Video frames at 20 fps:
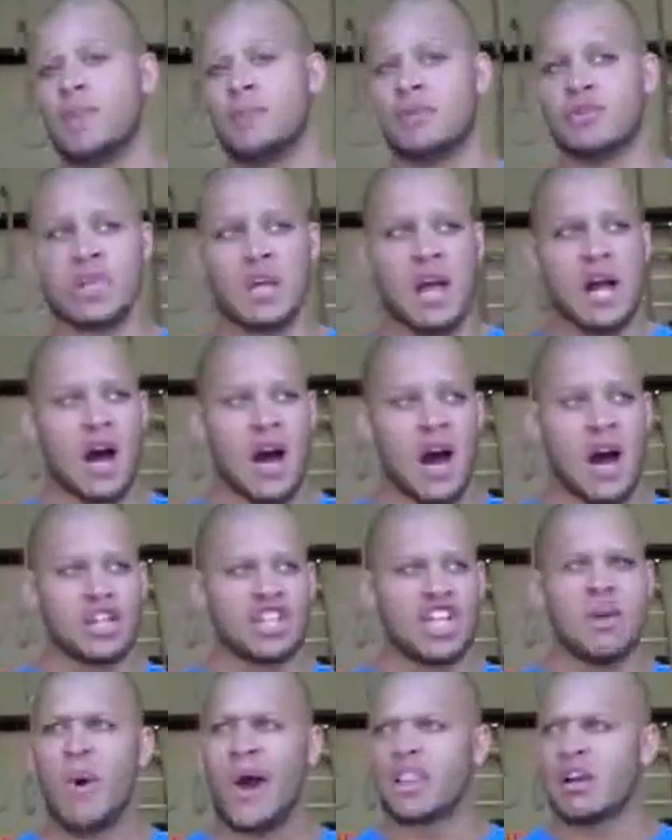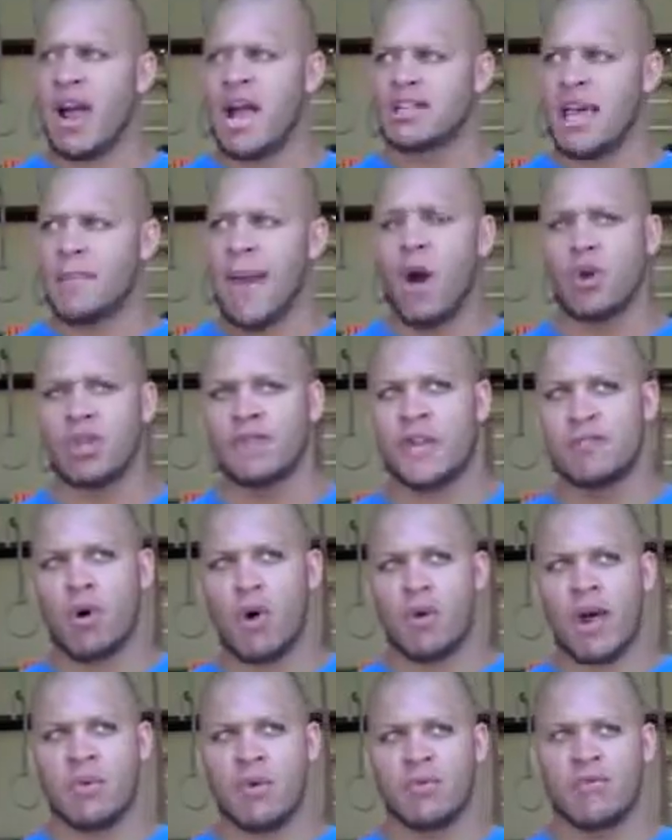I'd tell you why I like front squats, but
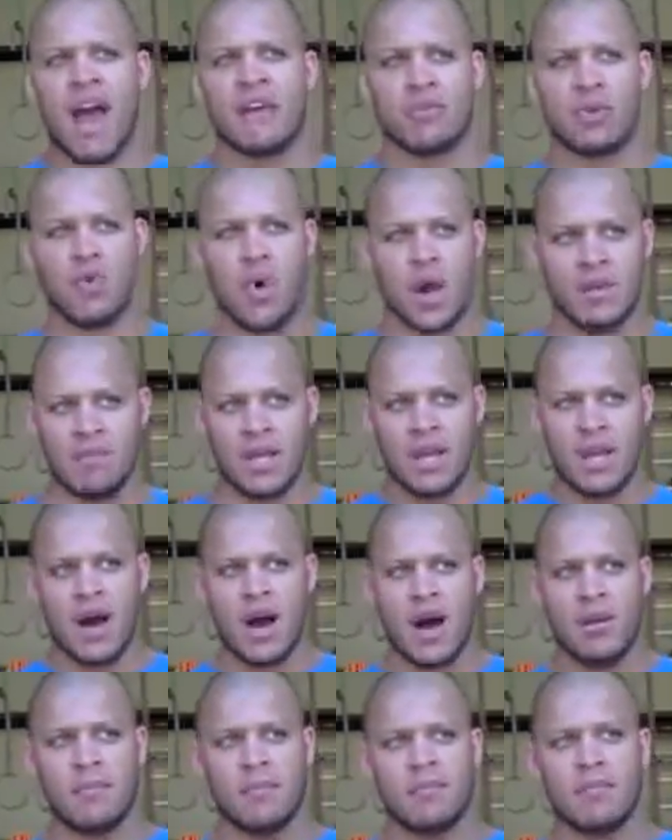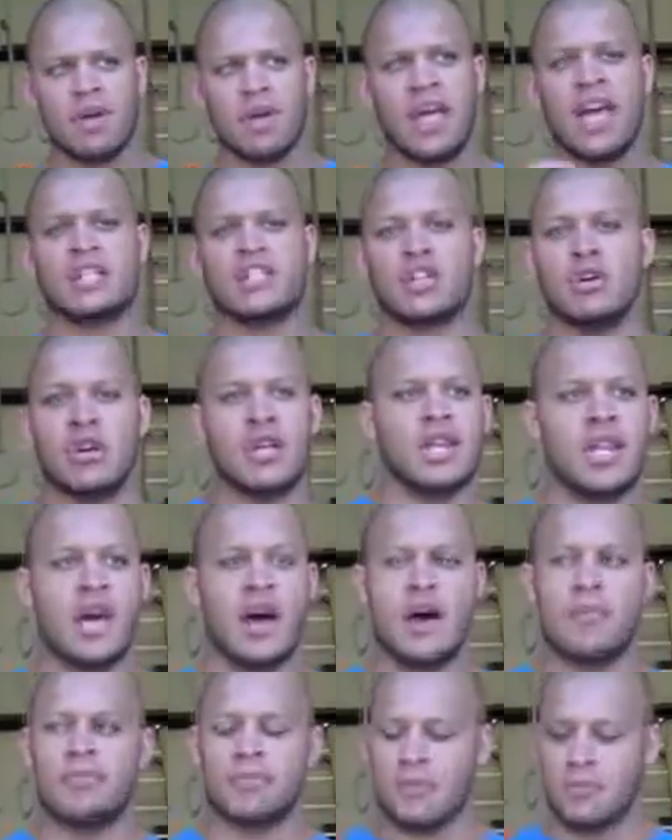that's another video. But I would say front
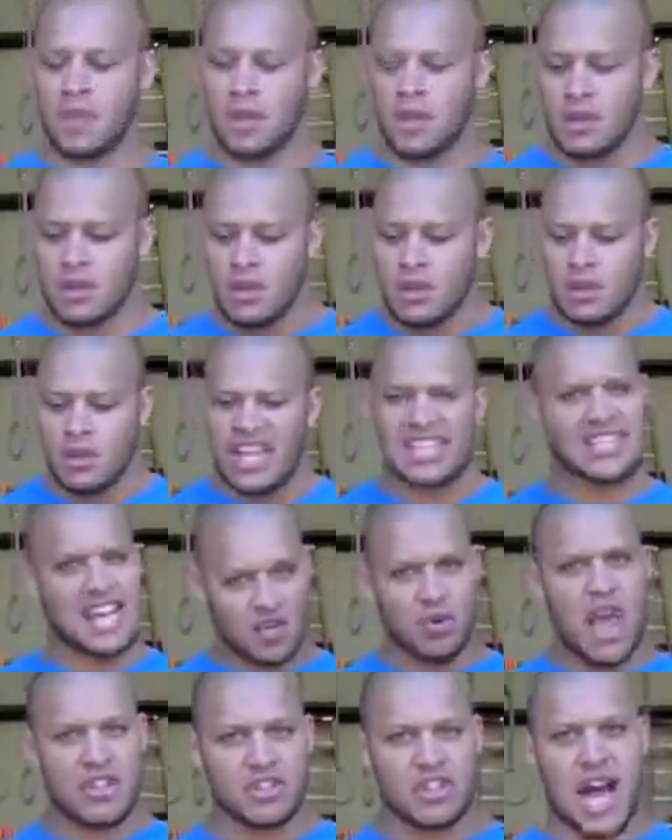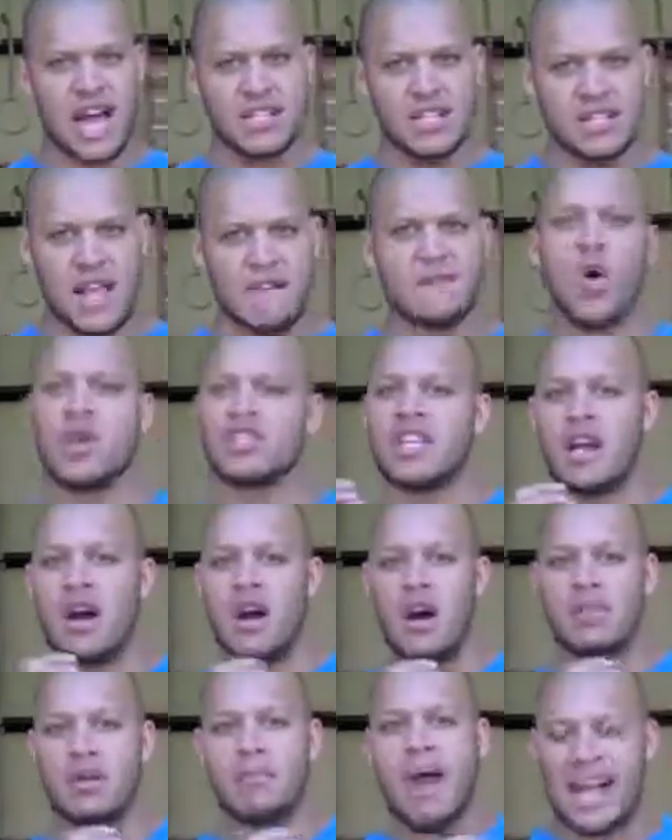squats as opposed to back squats, and
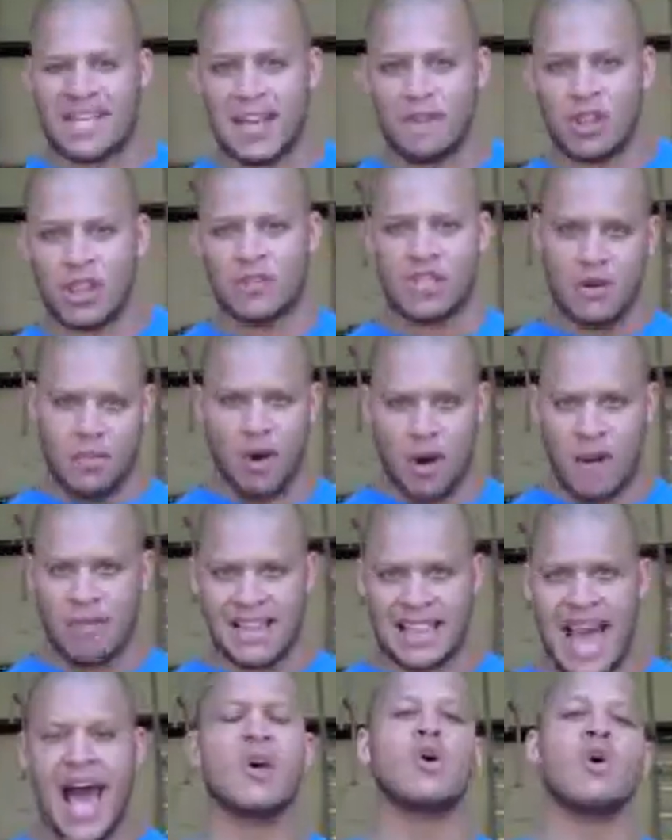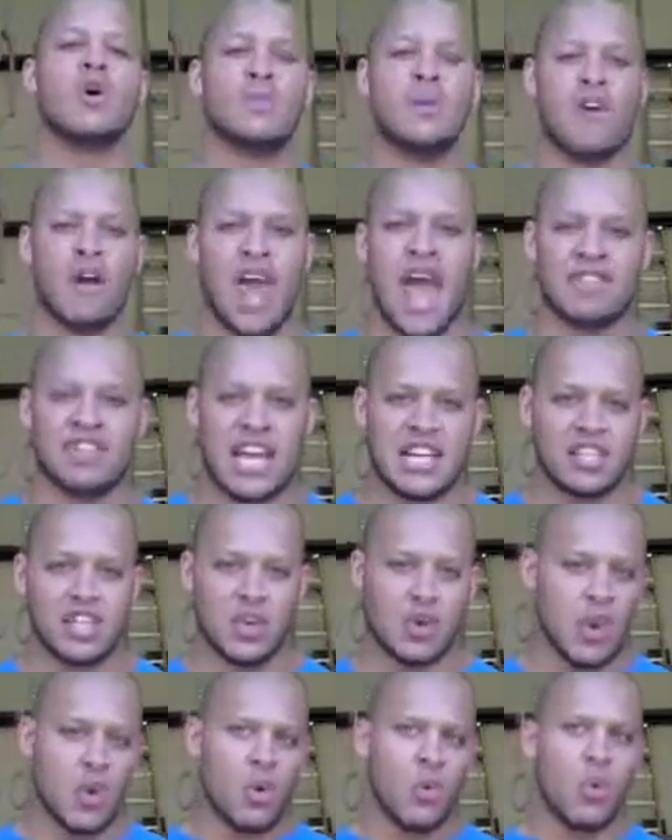bench press, and even some
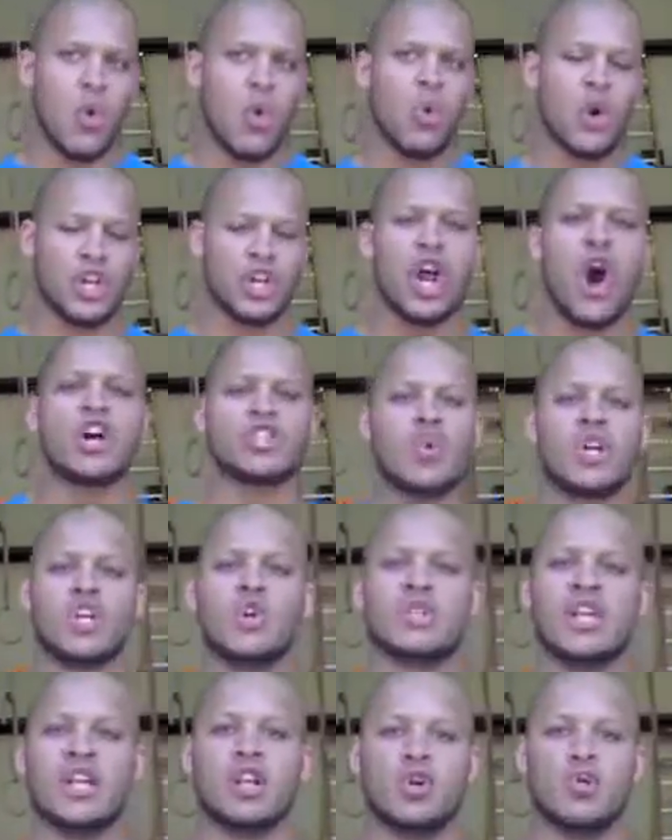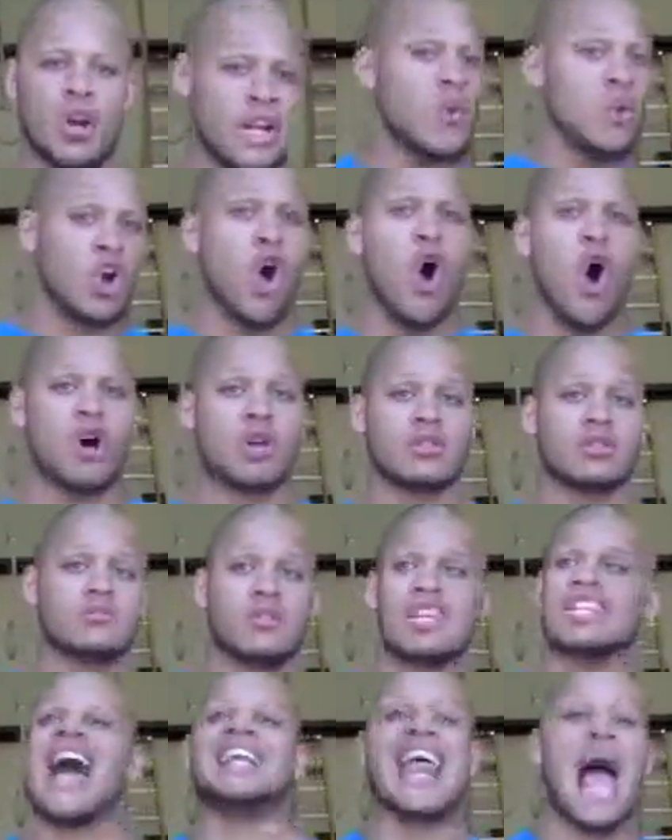overhead pressing. Those 4
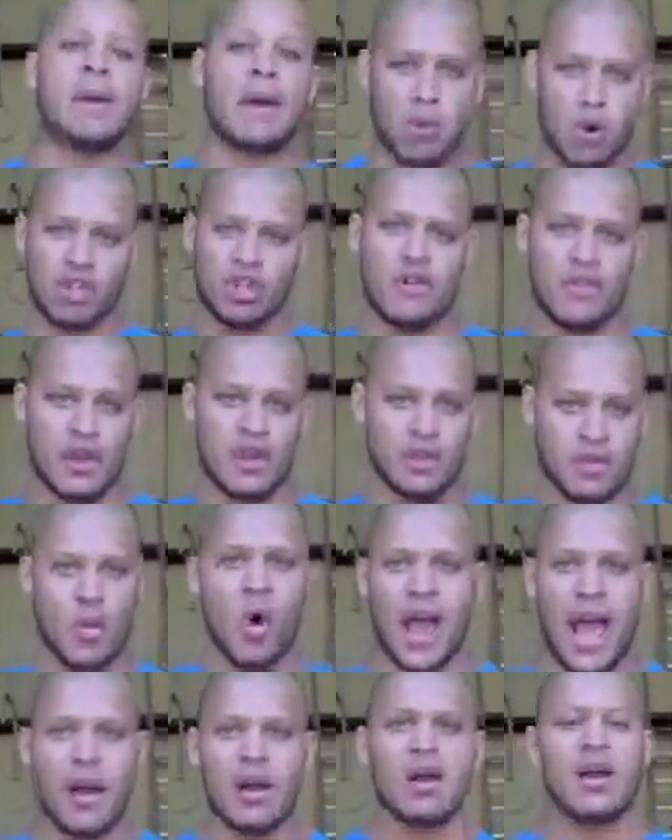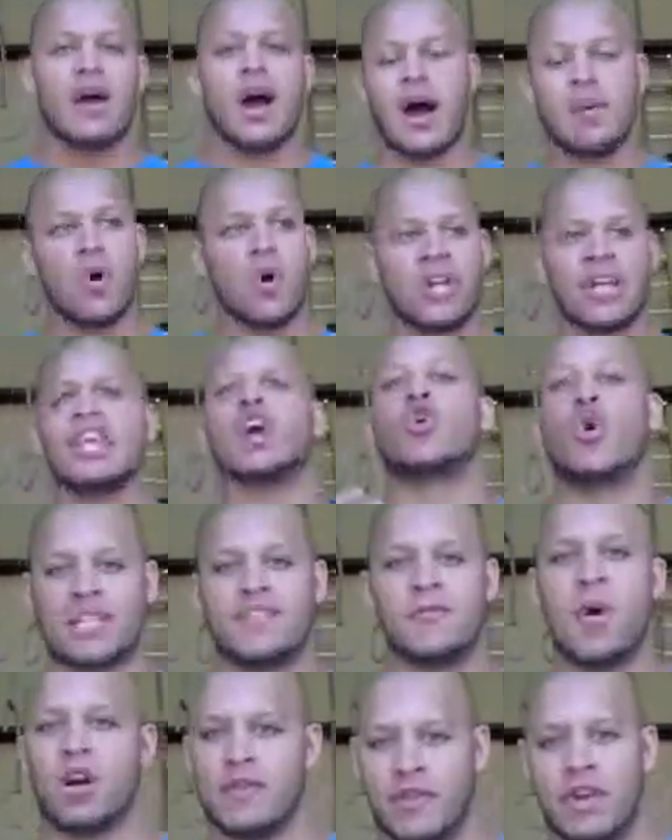exercises, I would try to develop my
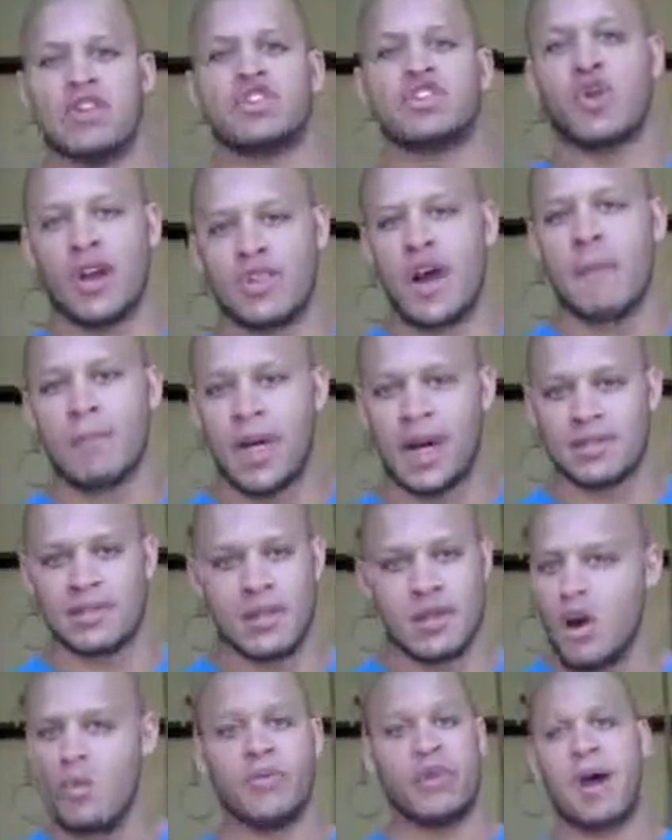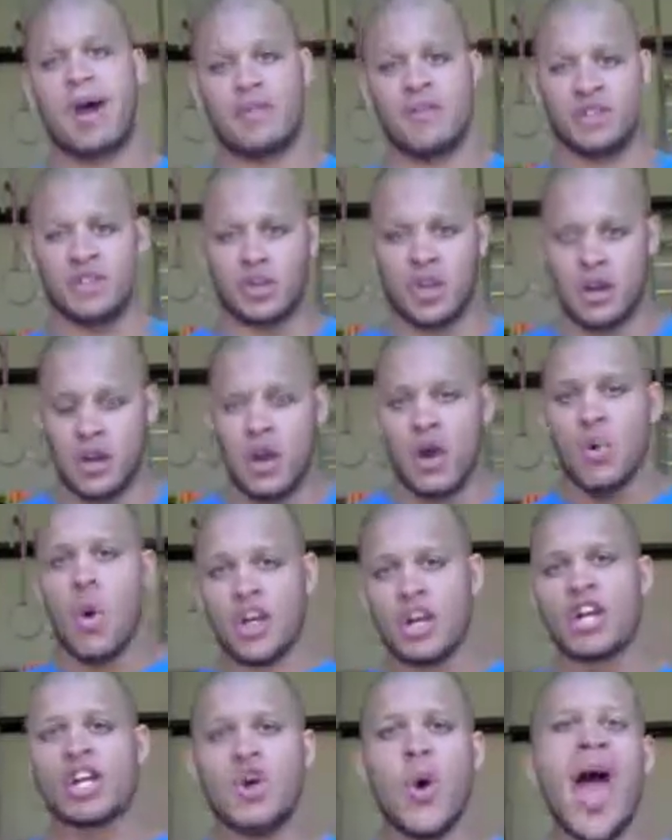maximal capacity
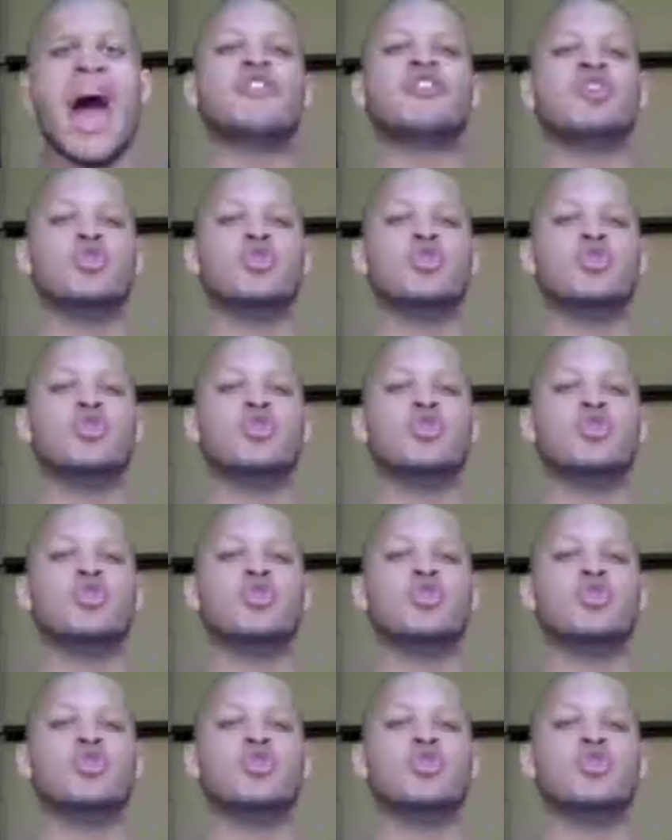for